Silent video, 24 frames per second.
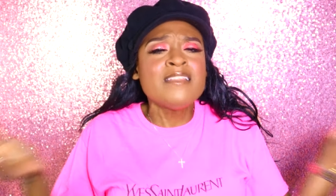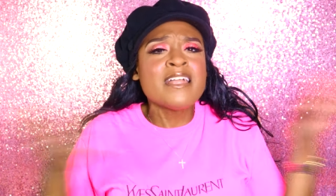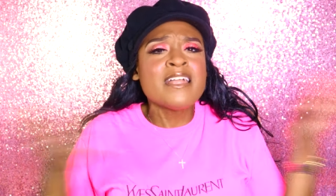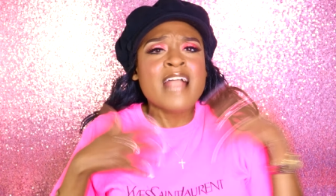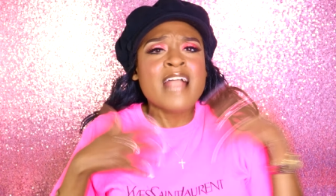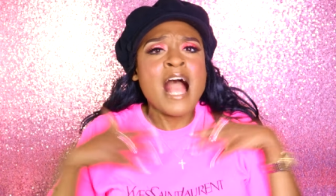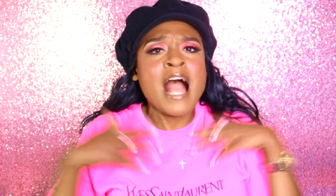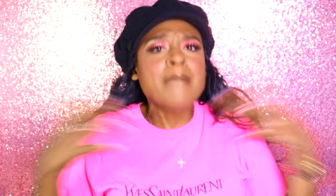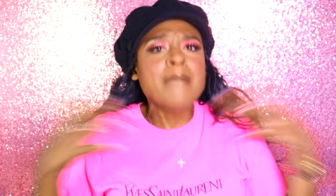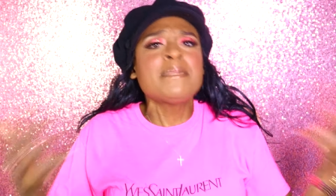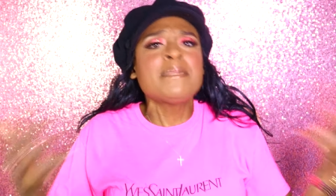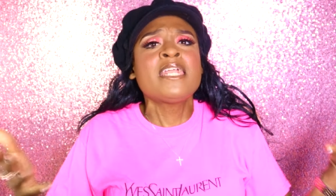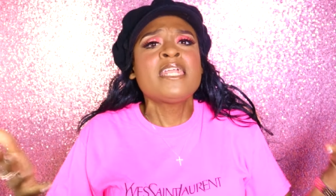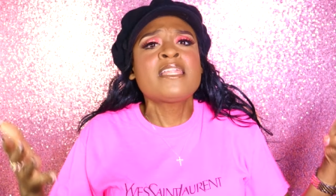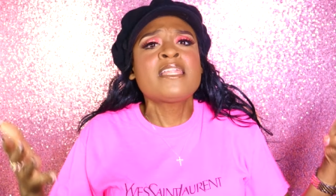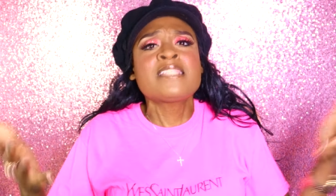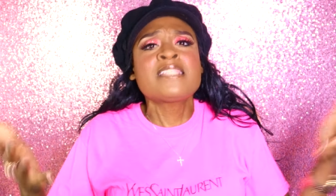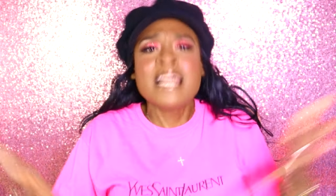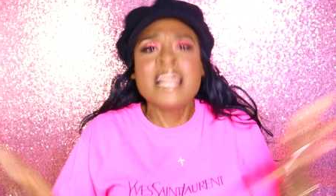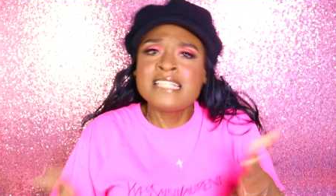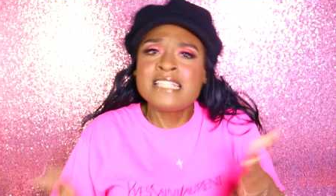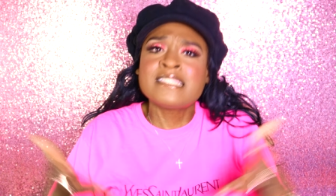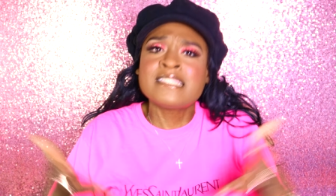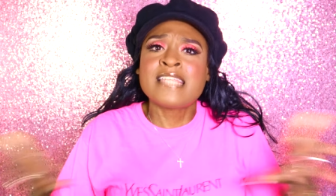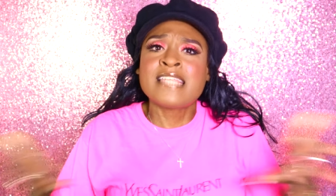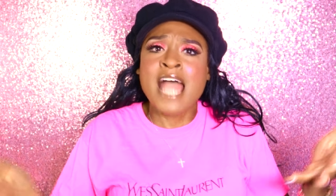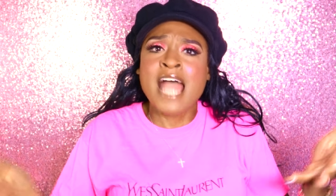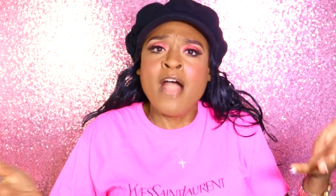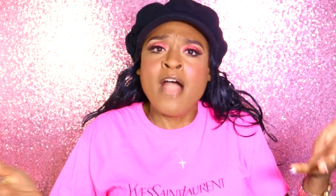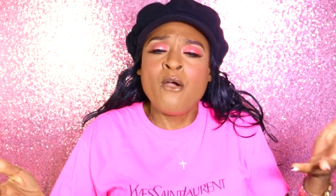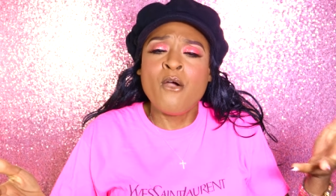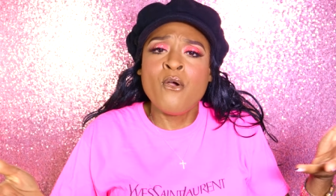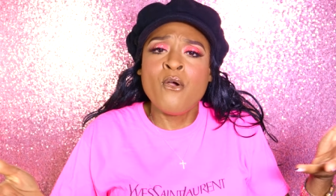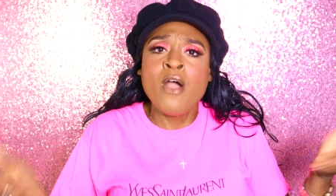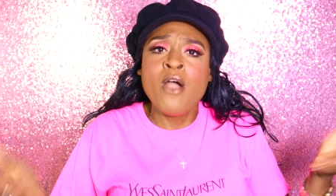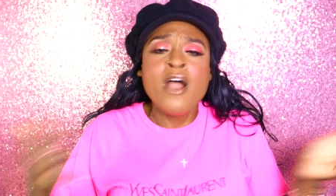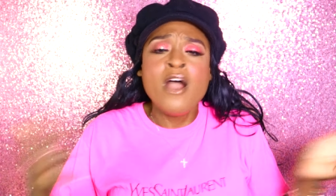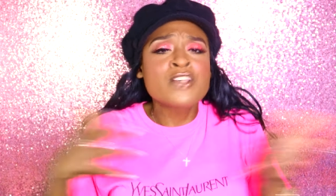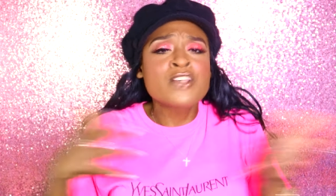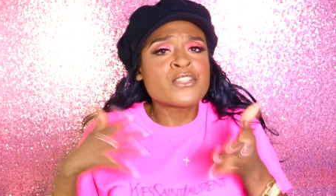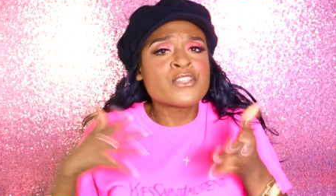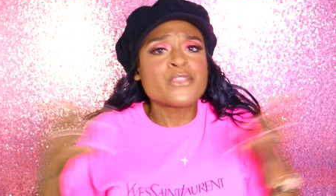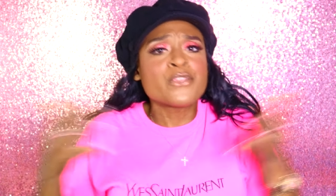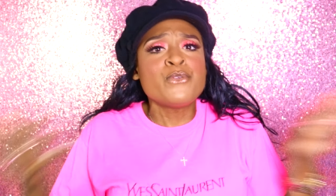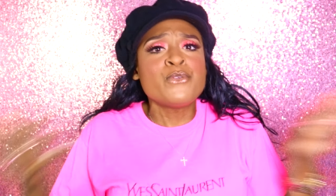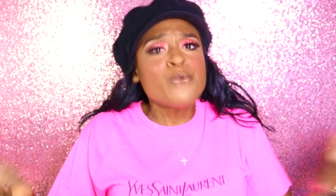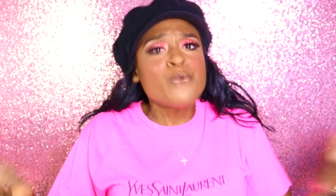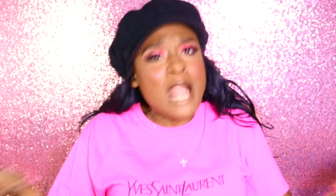Like, I'm here to test it out
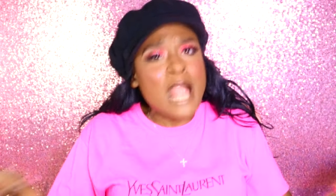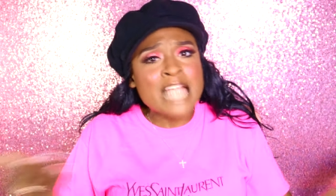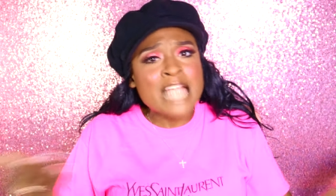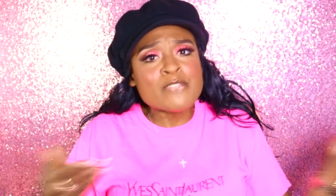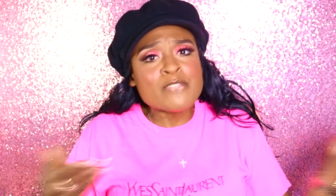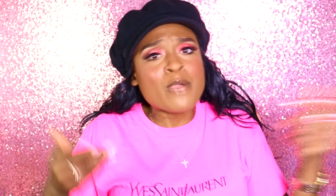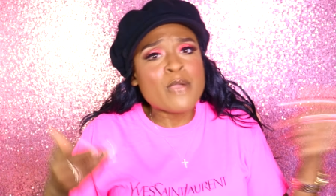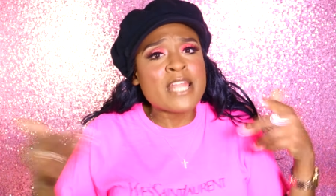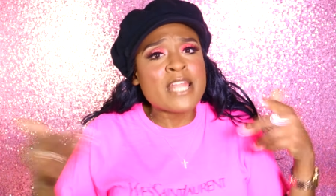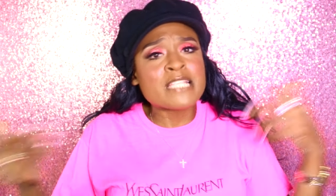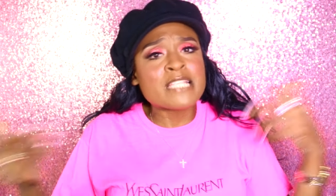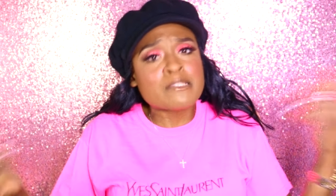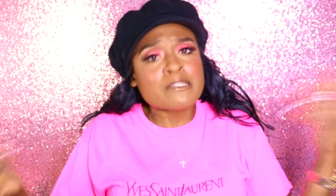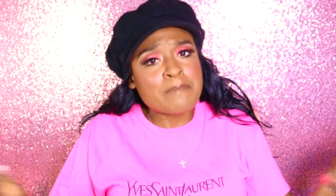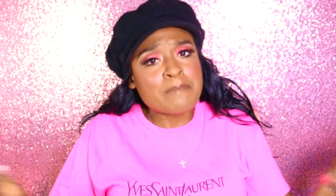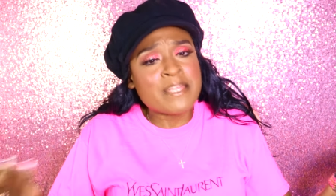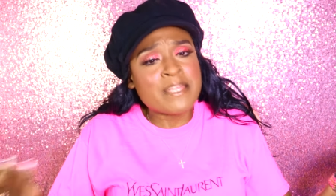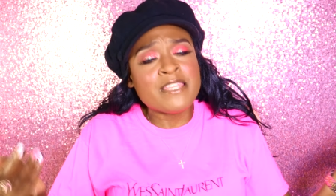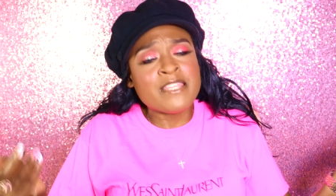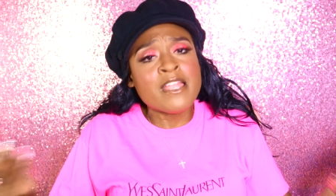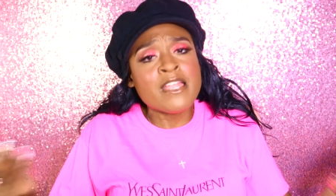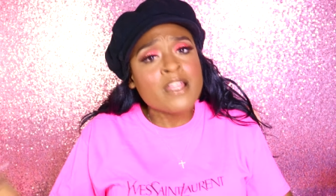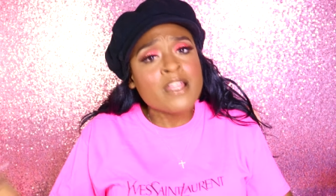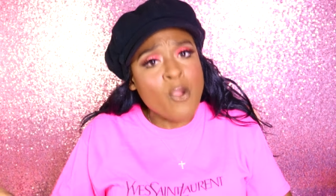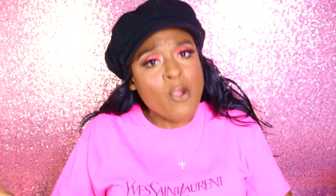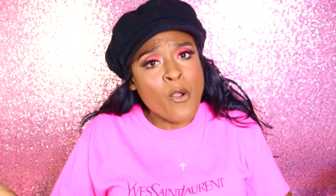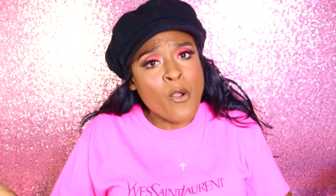so you guys don't got to spend your